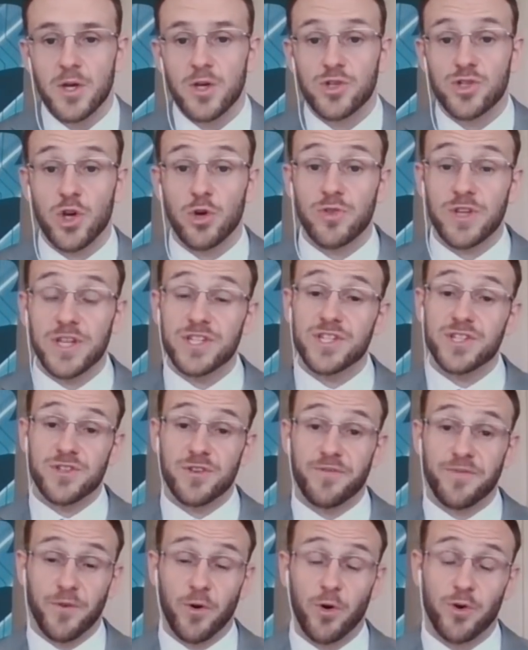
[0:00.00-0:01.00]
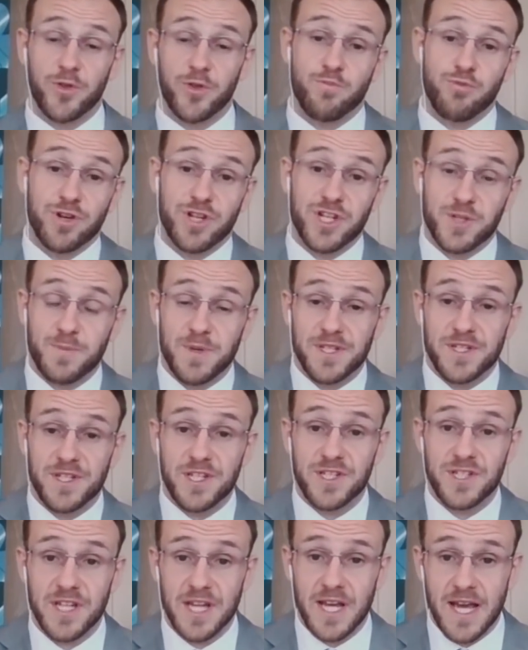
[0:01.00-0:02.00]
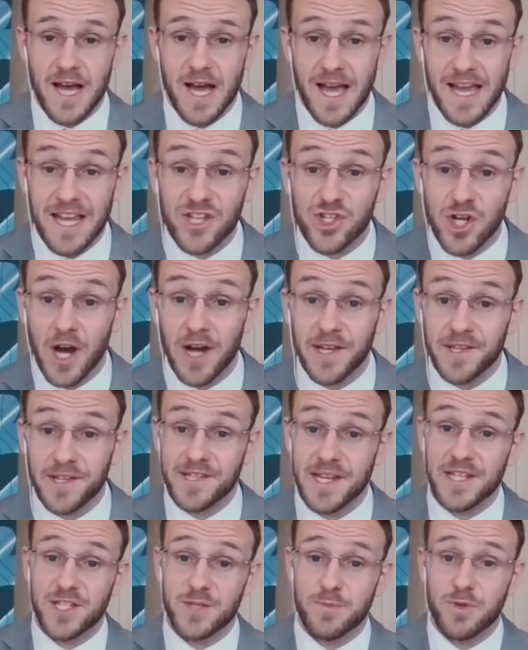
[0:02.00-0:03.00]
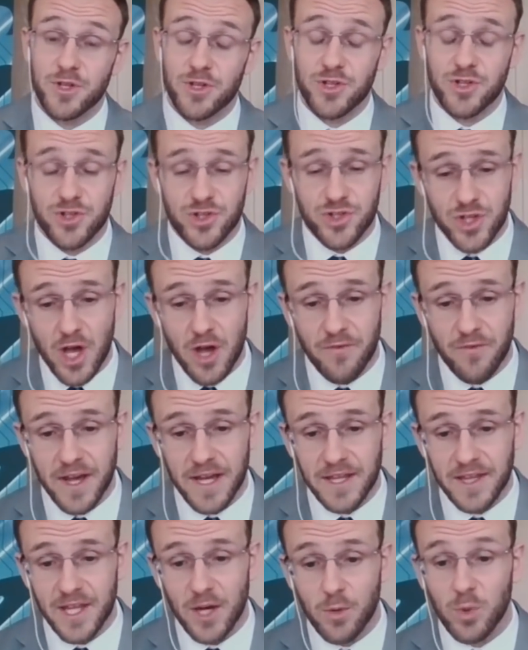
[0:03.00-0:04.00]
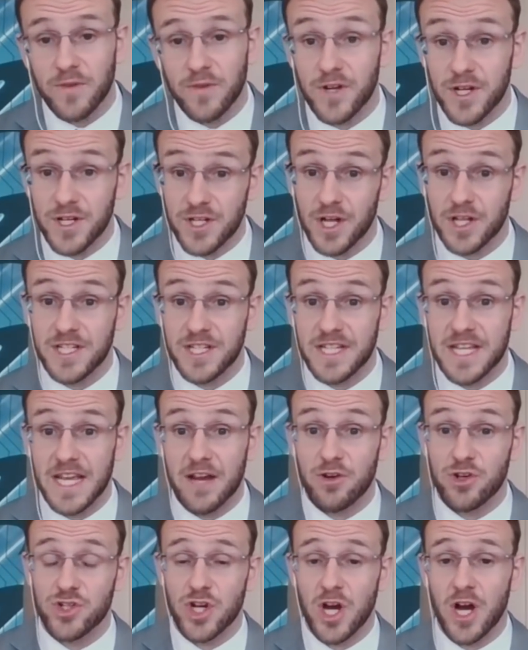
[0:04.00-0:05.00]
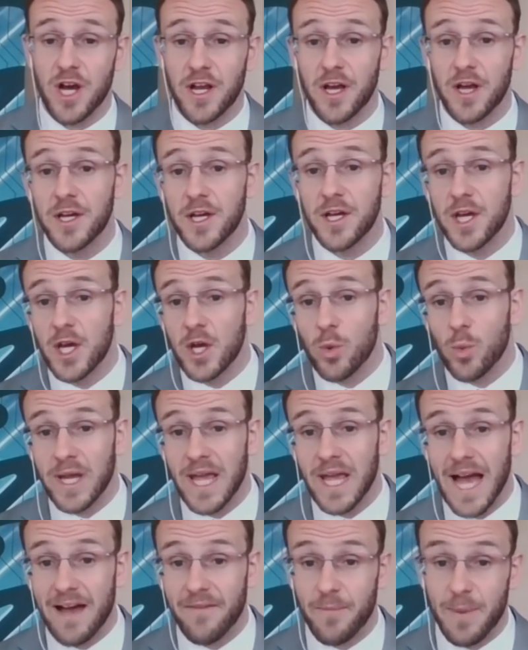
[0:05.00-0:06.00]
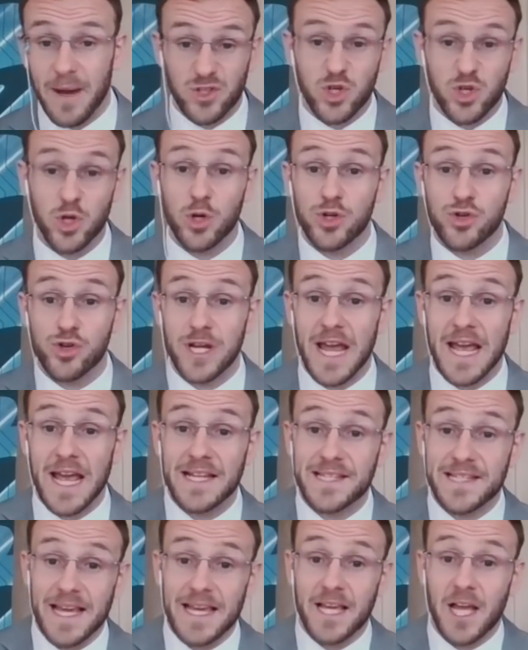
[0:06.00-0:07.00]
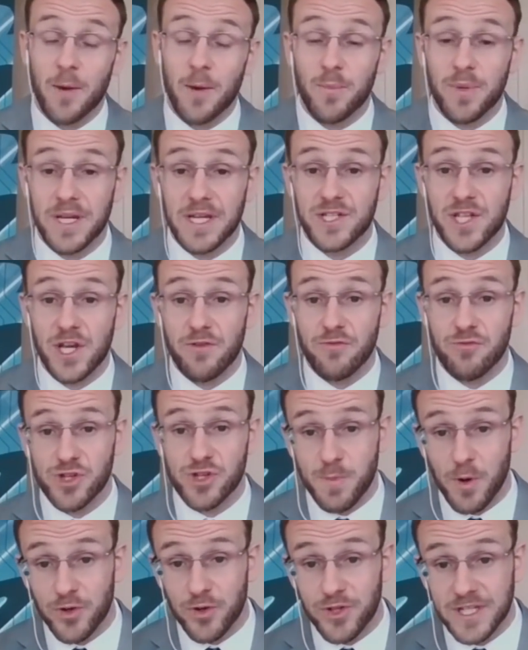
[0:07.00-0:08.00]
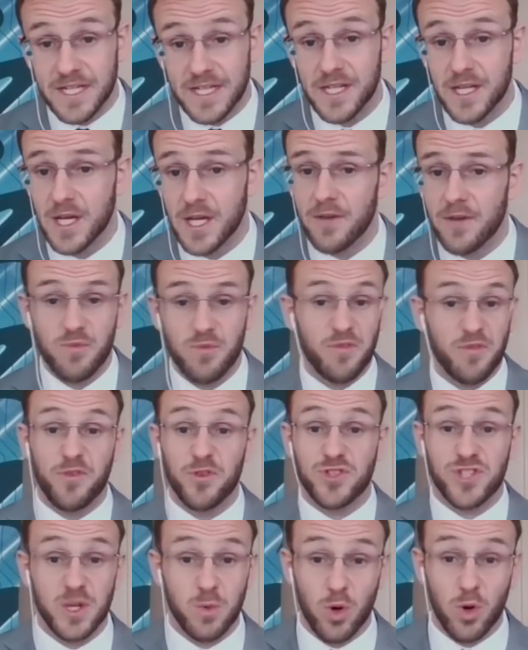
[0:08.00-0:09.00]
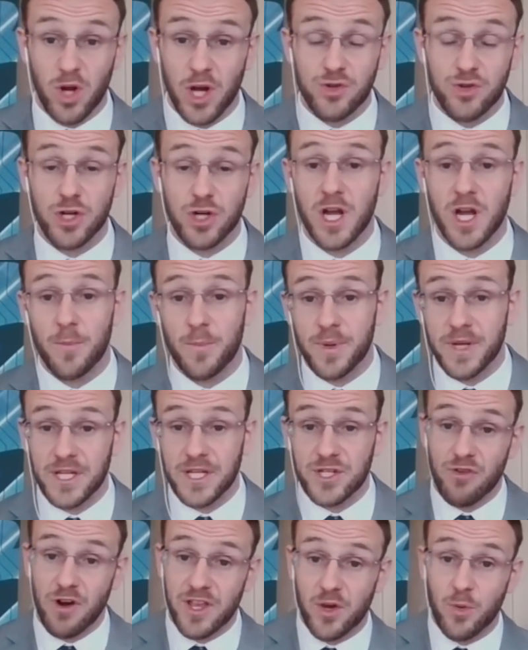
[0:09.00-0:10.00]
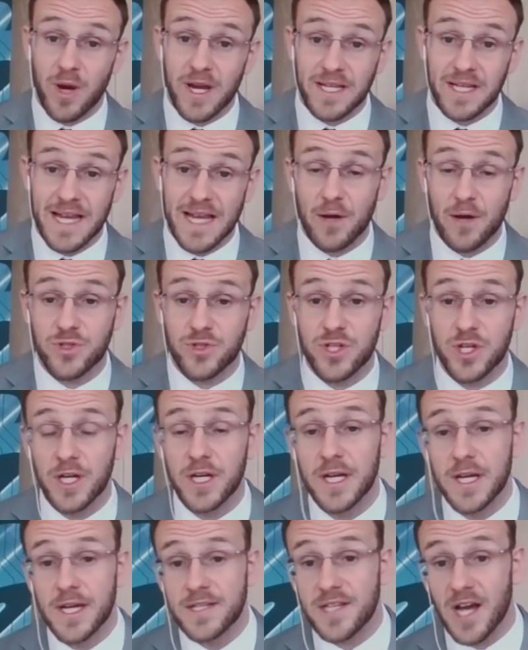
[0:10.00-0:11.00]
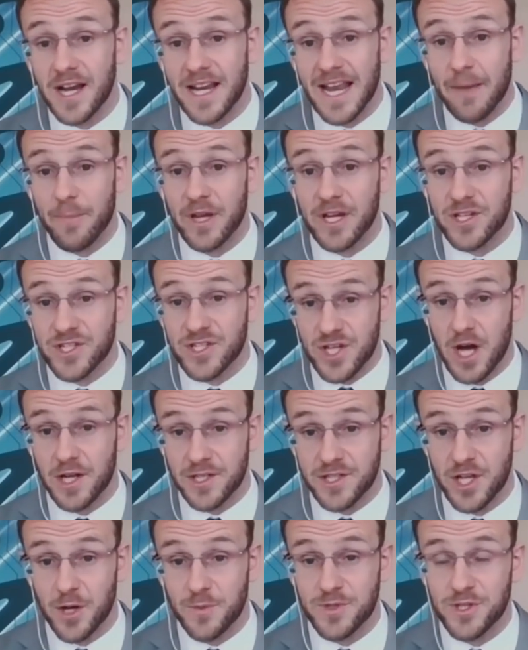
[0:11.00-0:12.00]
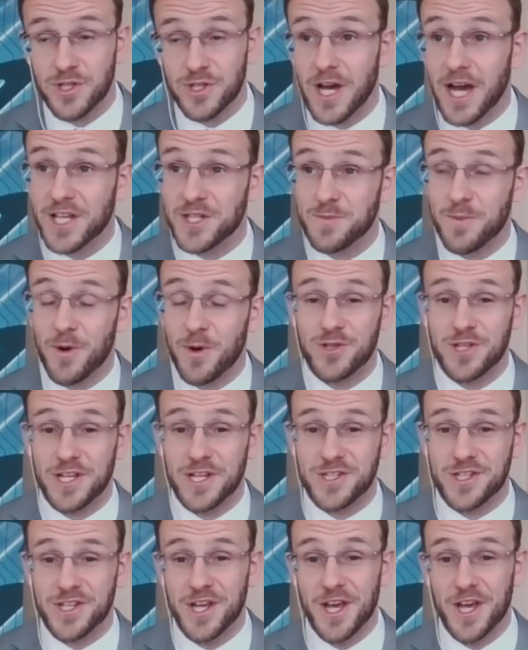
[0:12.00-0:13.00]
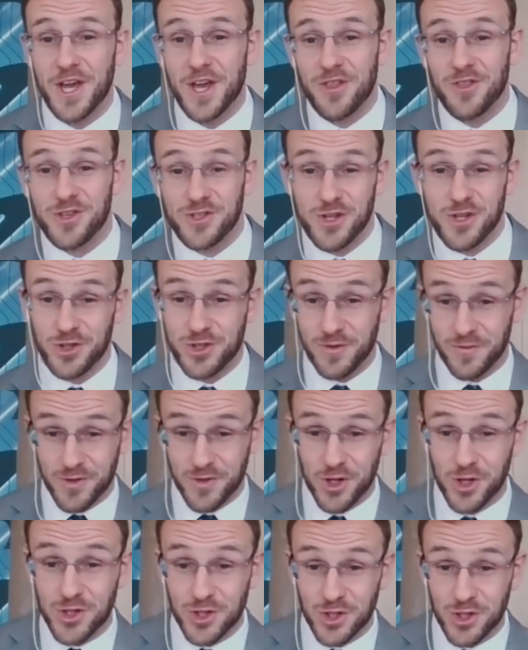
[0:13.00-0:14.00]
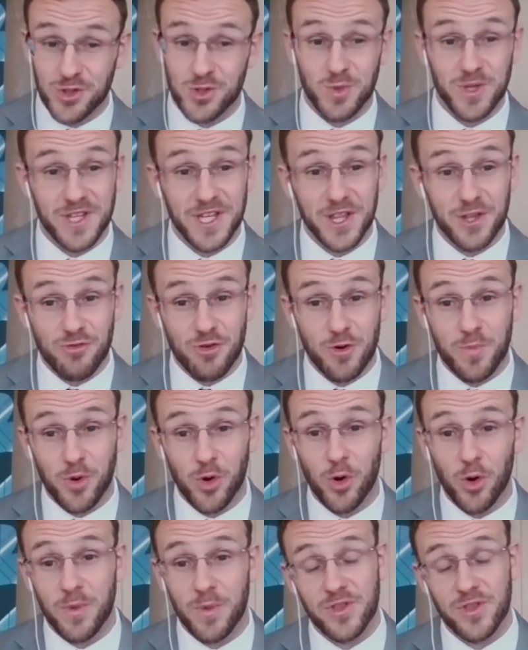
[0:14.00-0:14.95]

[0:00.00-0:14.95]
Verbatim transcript: So this is the fourth British Business uh, in China sentiment survey that we've conducted here in China. We have about 288 companies that have responded, from the FTSE 100 companies right the way down to dynamic startups. And I suppose it's there's lots of good news within the report, but